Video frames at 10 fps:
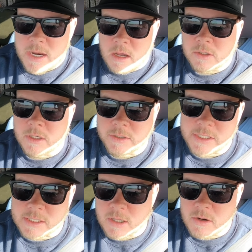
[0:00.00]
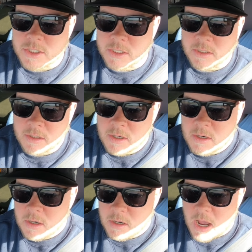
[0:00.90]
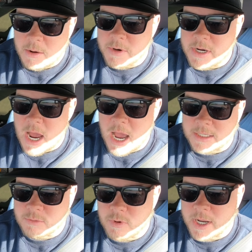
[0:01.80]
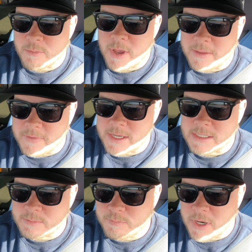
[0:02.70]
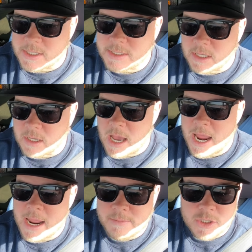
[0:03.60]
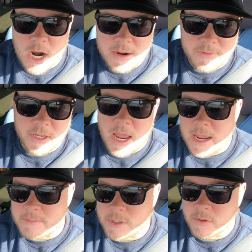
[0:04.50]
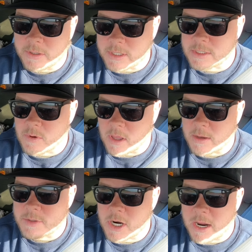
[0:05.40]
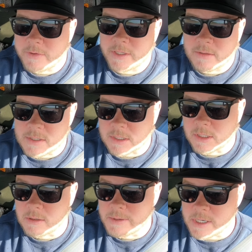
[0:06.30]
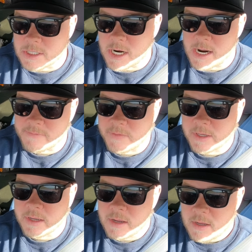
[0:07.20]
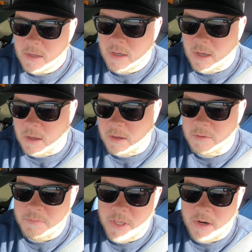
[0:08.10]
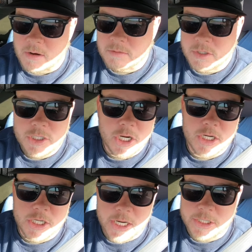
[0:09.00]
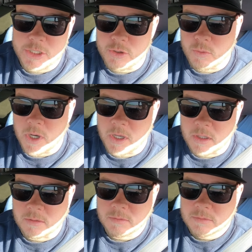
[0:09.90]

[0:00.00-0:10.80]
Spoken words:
Now, little disclosure, I would not recommend this, but I am driving. I am doing this while I'm driving. There's a little bit of traffic. You know, judge as you will.